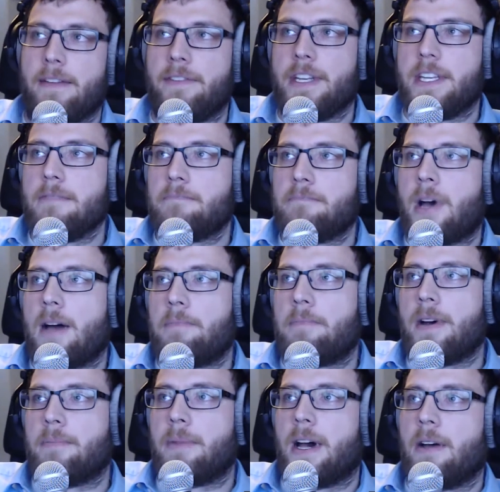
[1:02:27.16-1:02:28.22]
it didn't pop
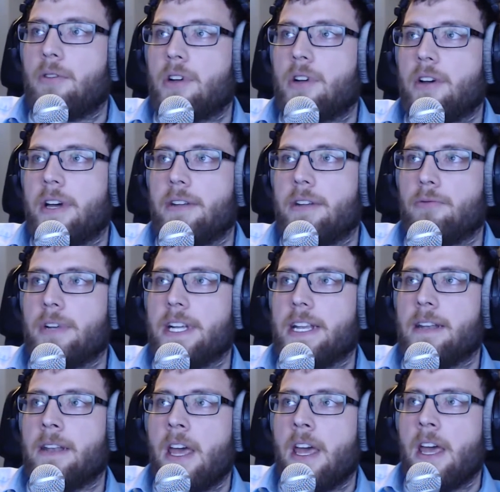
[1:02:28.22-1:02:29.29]
up, I will go ahead and read
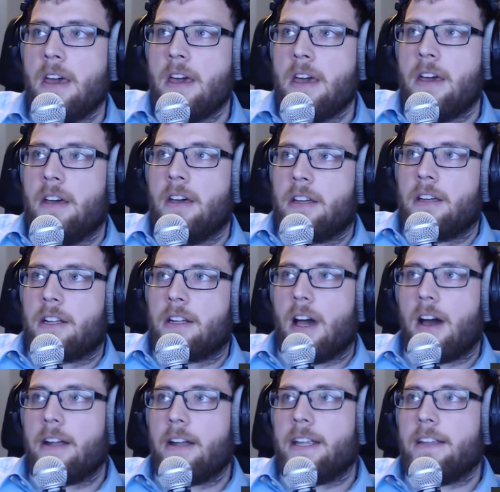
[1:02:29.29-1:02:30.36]
it.
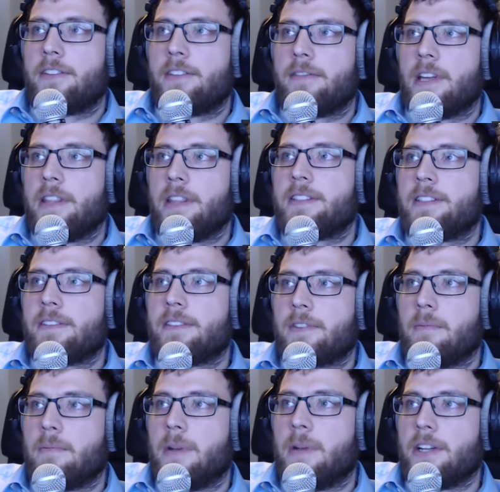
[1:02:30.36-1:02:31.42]
And this is
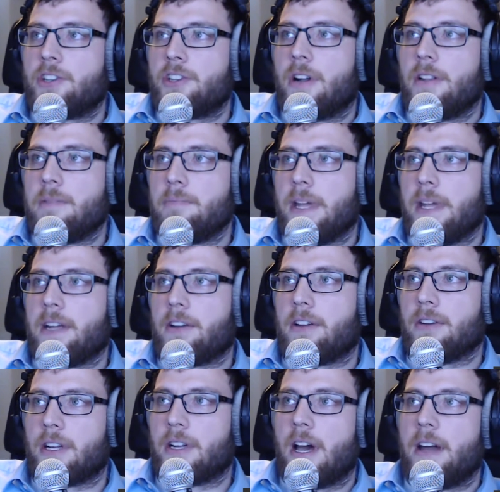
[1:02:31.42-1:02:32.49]
from Charlie
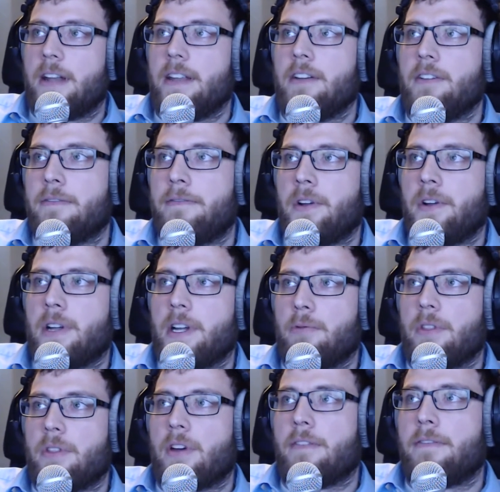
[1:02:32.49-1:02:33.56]
Baker. God interfering
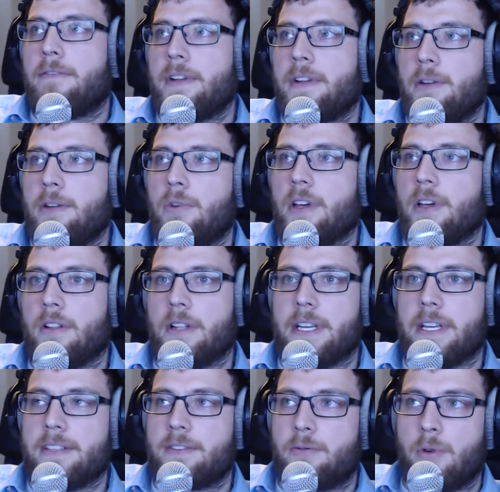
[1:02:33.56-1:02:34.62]
with our free will, and
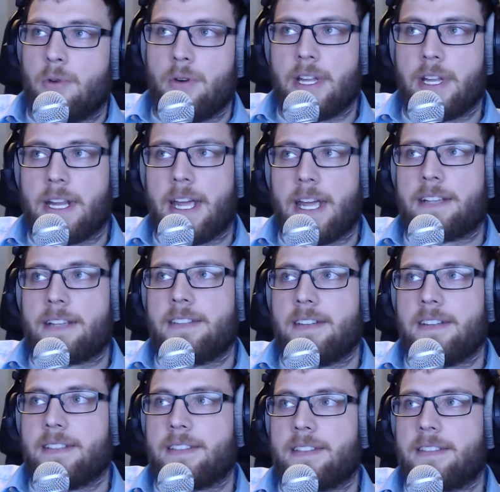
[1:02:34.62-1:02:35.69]
he's quoting
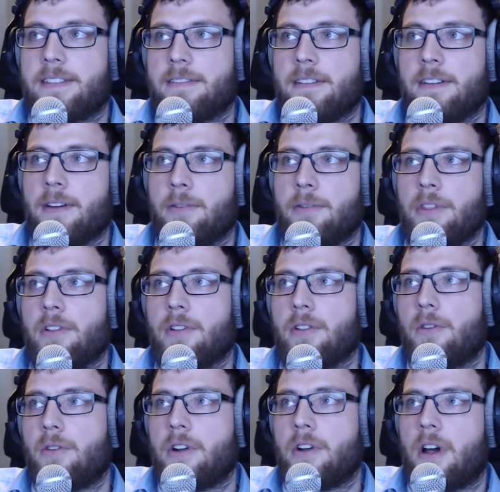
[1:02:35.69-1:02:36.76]
Exodus, when the
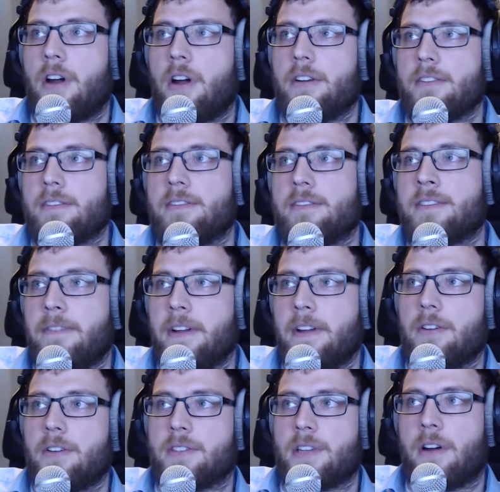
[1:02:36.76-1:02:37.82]
Lord hardens
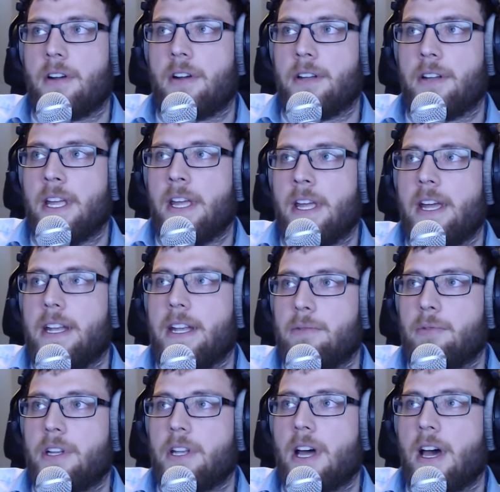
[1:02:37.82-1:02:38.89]
Pharaoh's heart, and he
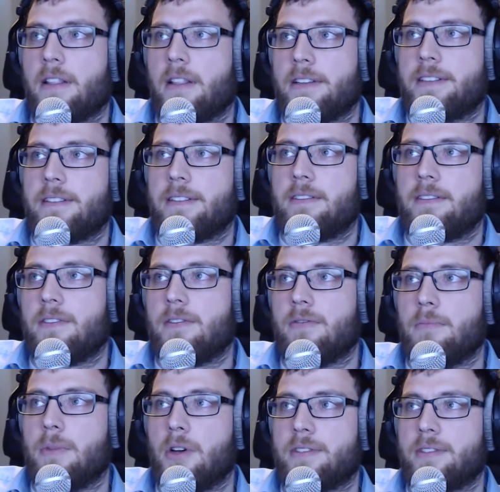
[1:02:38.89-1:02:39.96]
would not listen
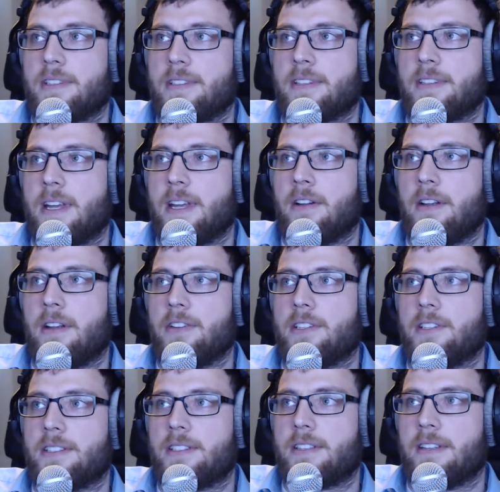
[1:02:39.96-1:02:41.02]
to Moses and Aaron,
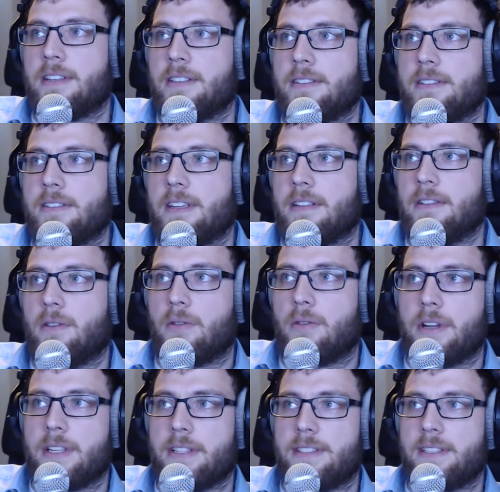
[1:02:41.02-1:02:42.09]
just as the
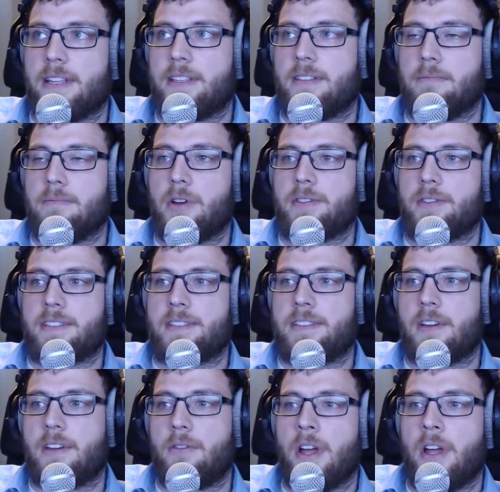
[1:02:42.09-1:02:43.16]
Lord had said to Moses.
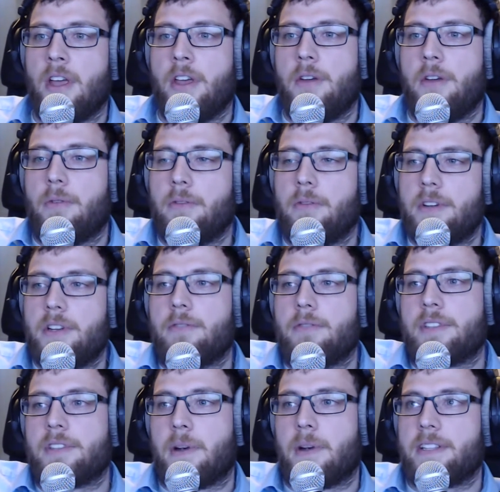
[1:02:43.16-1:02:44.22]
So what would your
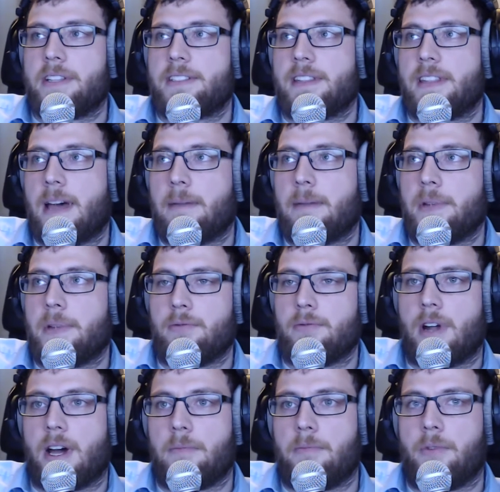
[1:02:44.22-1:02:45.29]
response to that be,
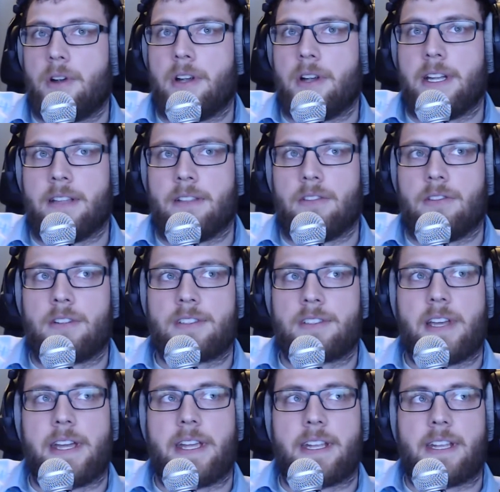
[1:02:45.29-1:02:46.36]
Rob, where it looks
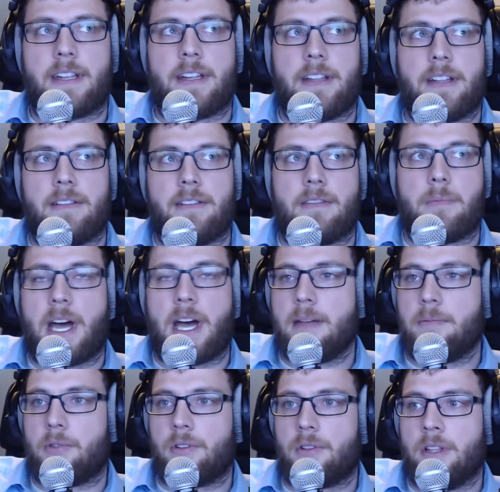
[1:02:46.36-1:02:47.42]
like in the
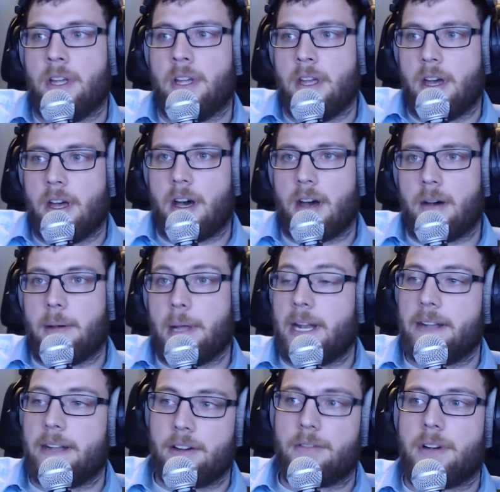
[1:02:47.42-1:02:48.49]
Bible, and
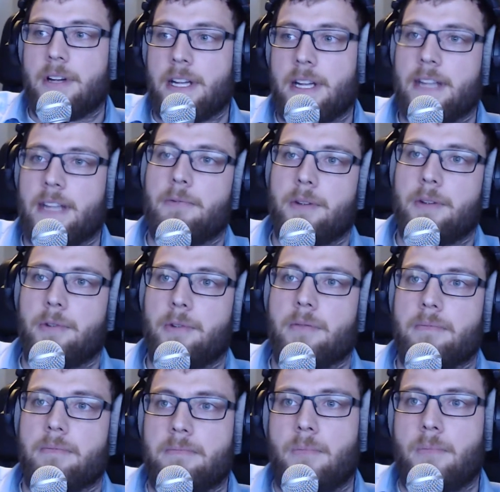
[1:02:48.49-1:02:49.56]
I know, again, we
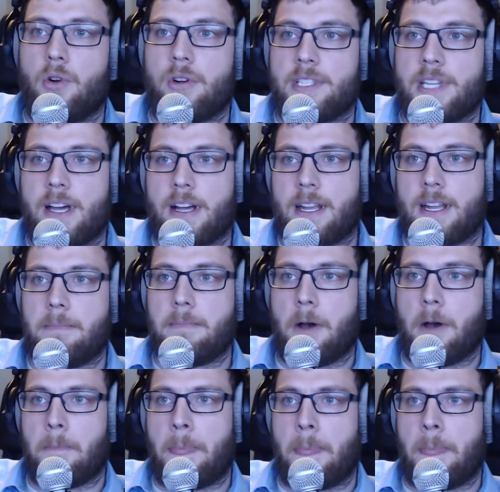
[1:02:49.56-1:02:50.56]
were more talking about